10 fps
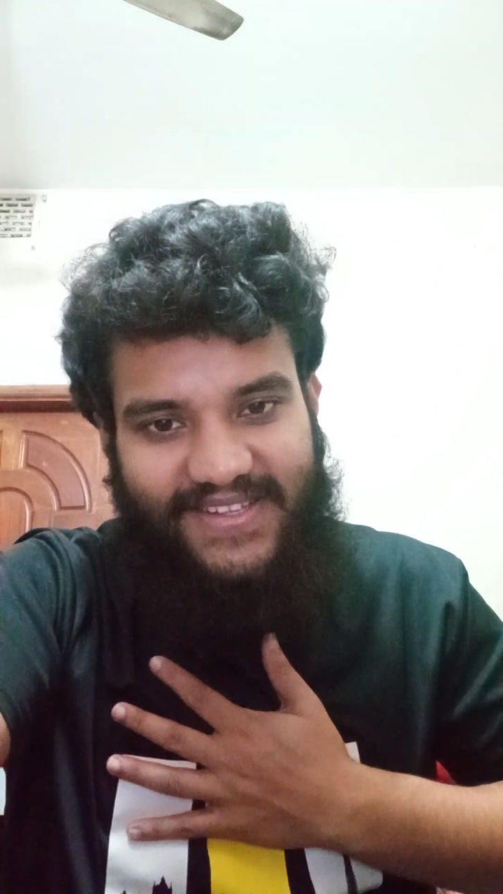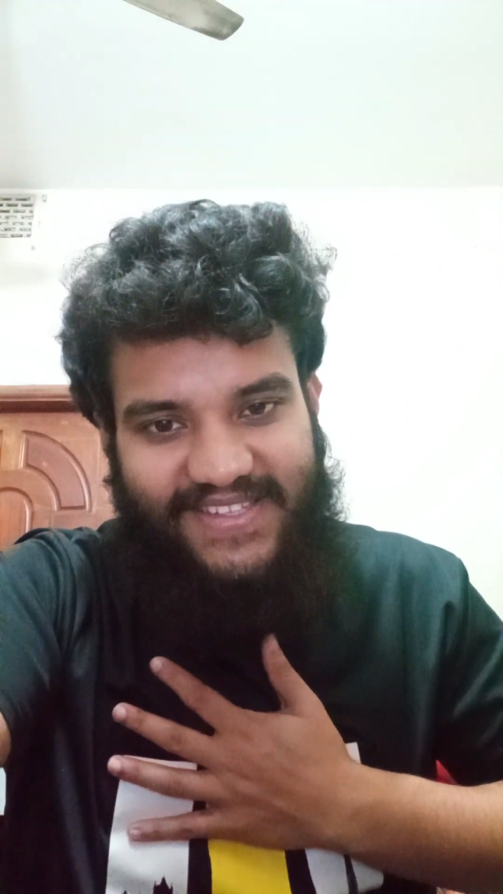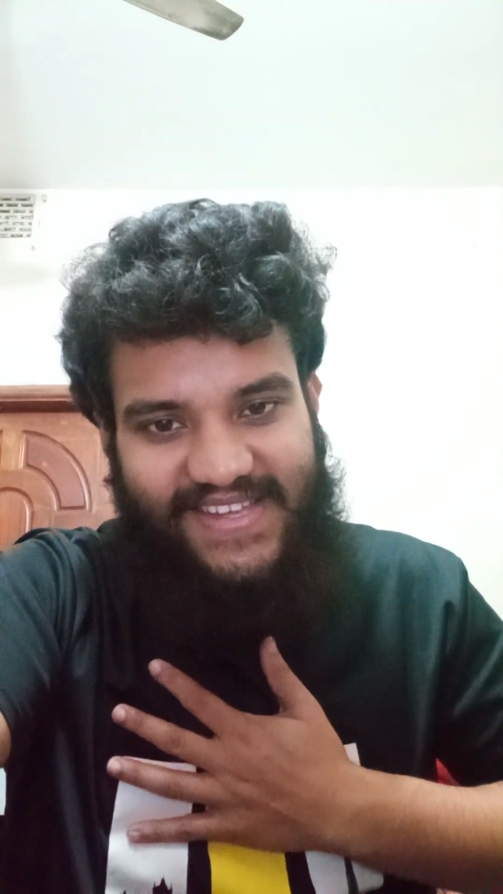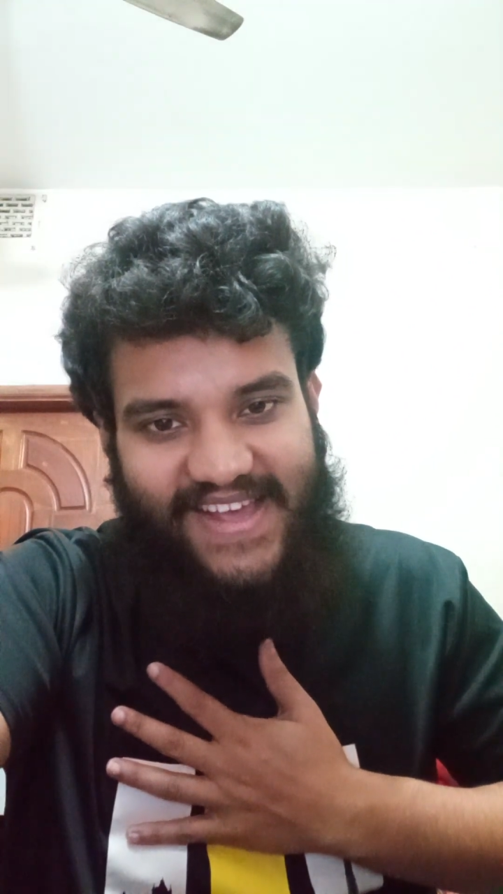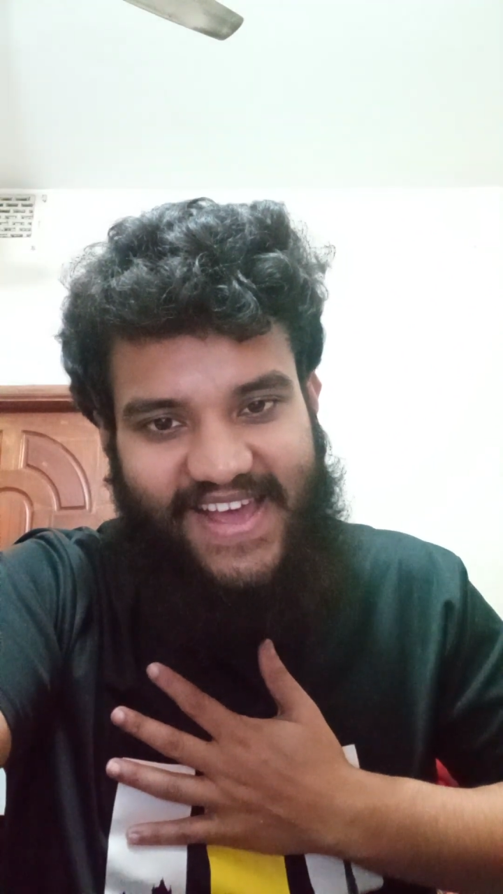
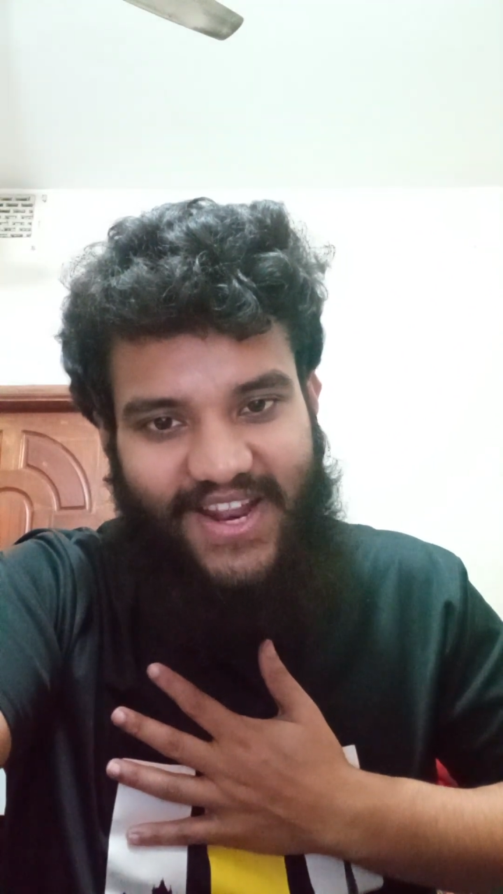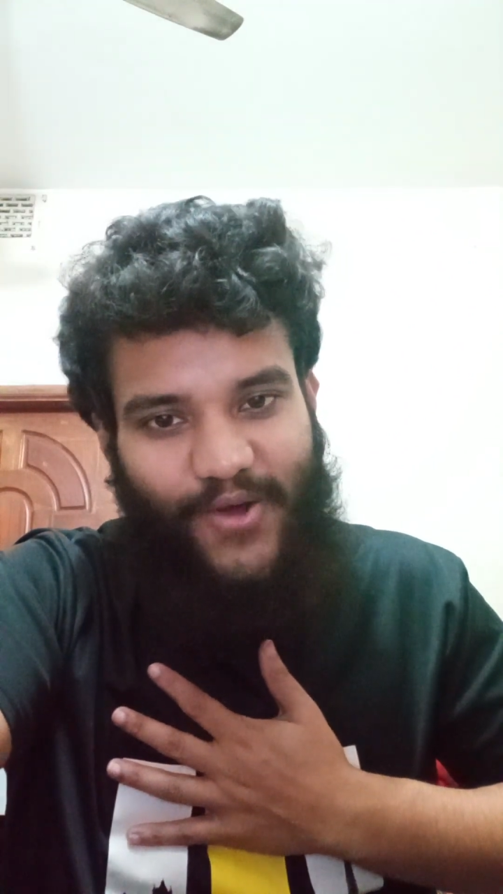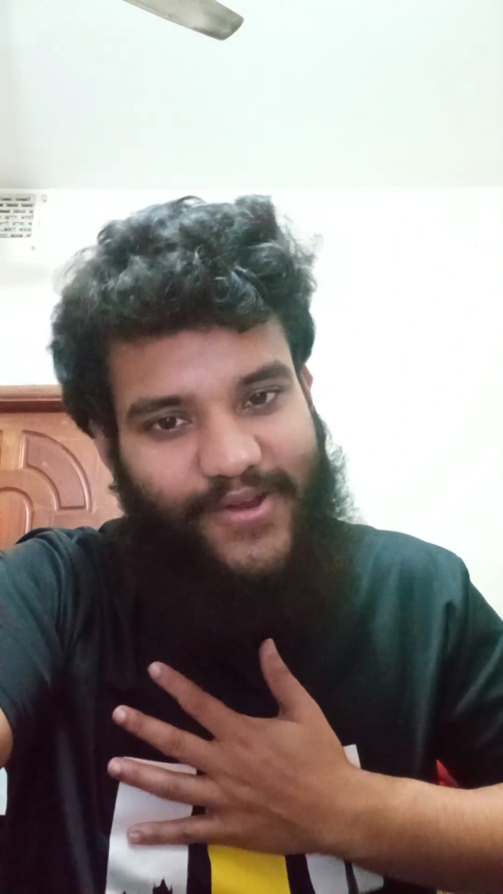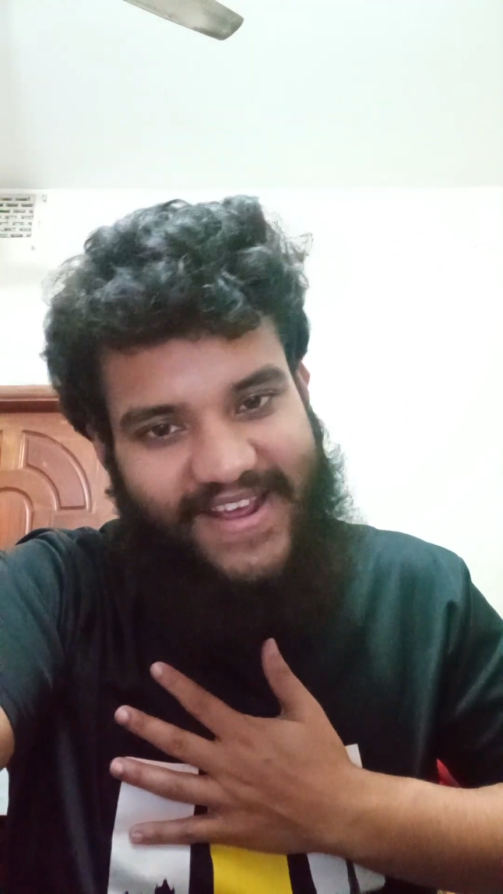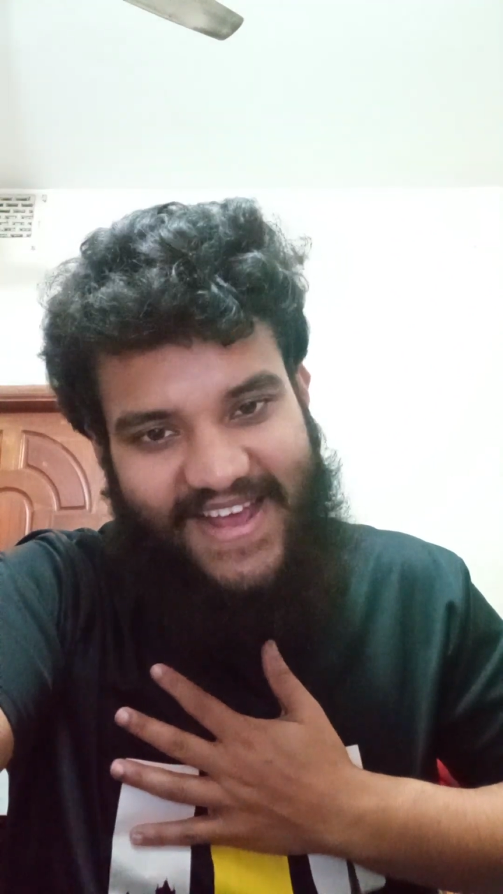single
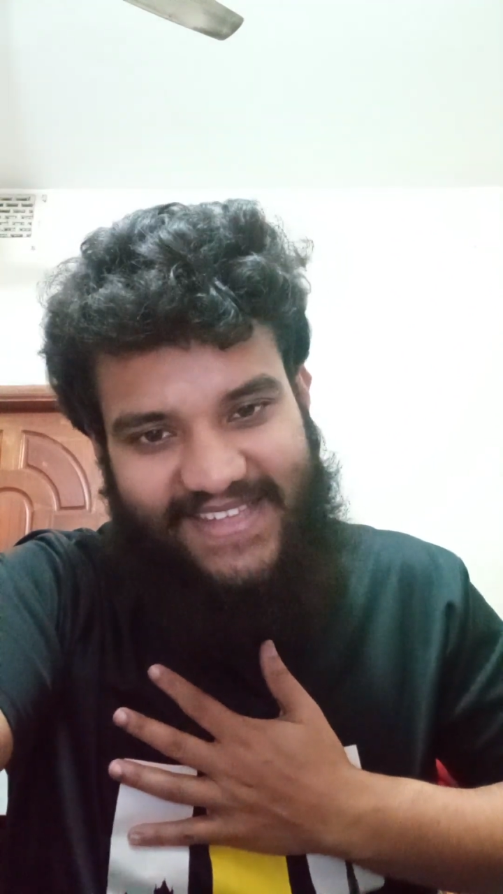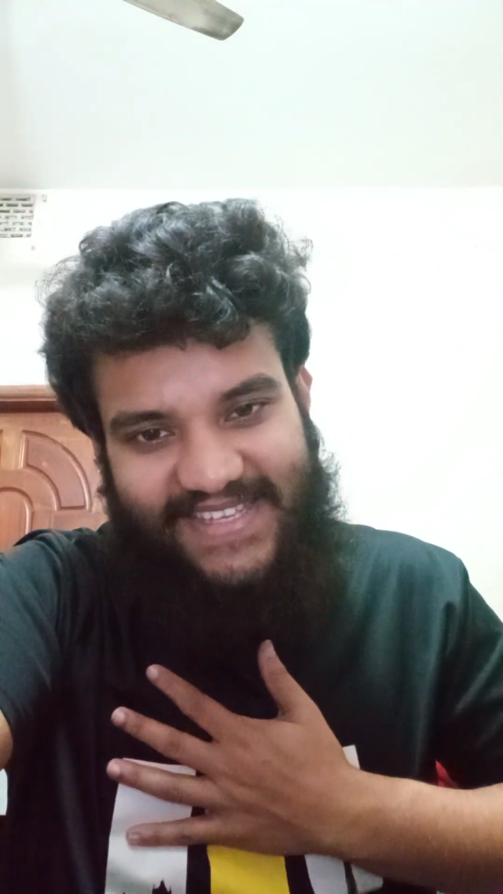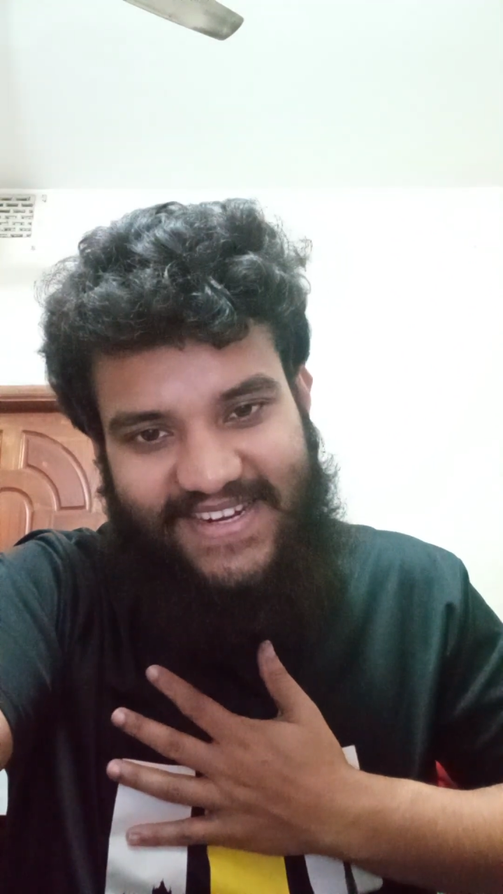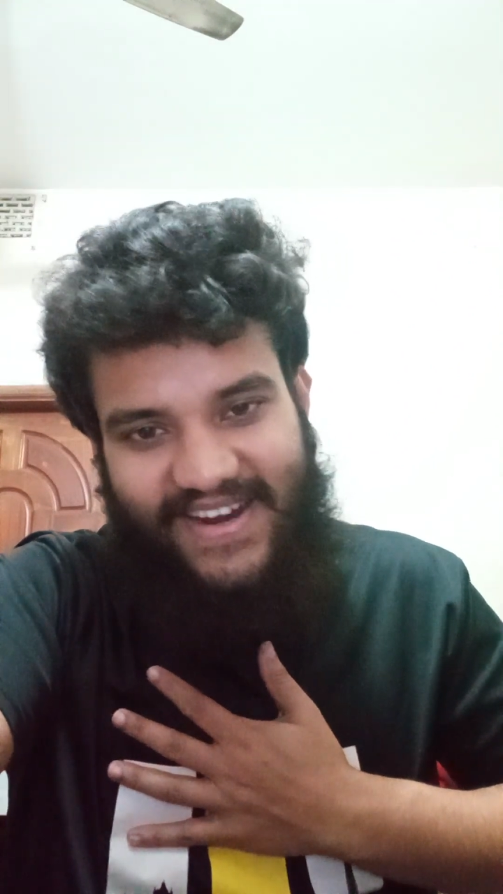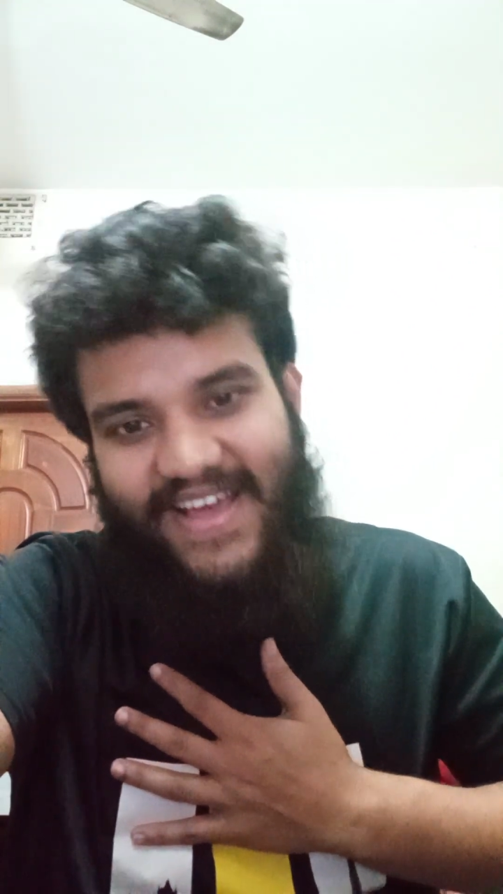
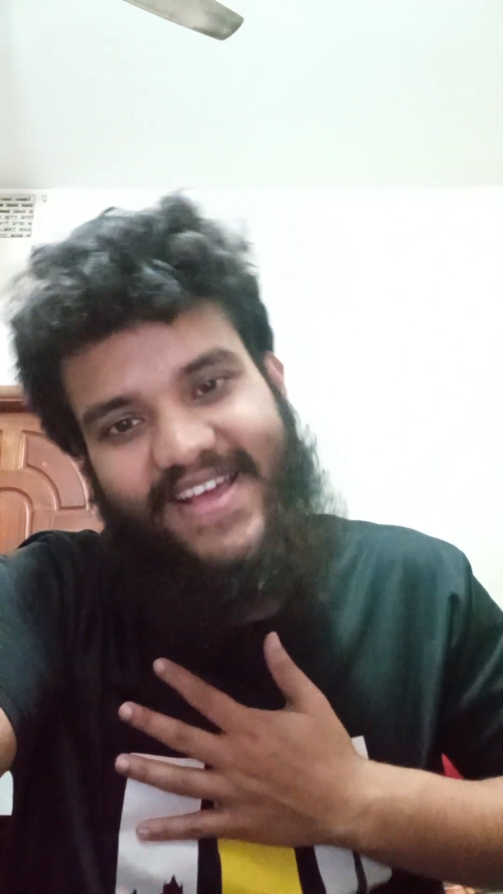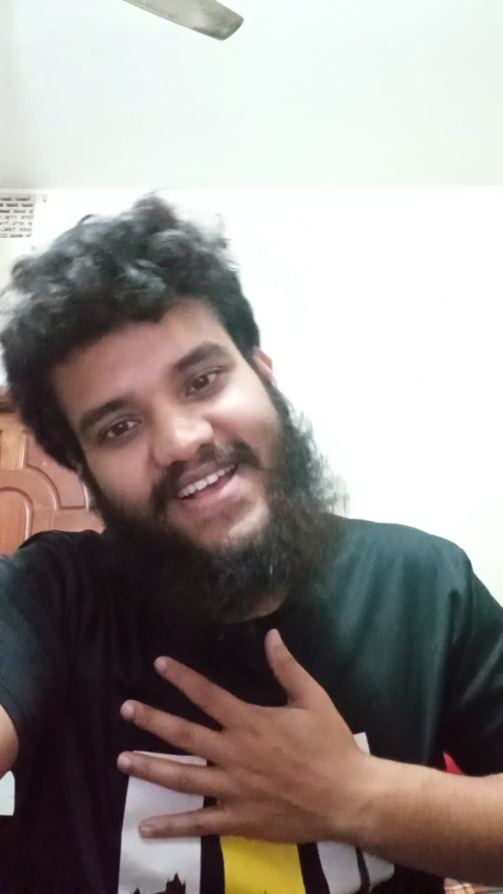organizer,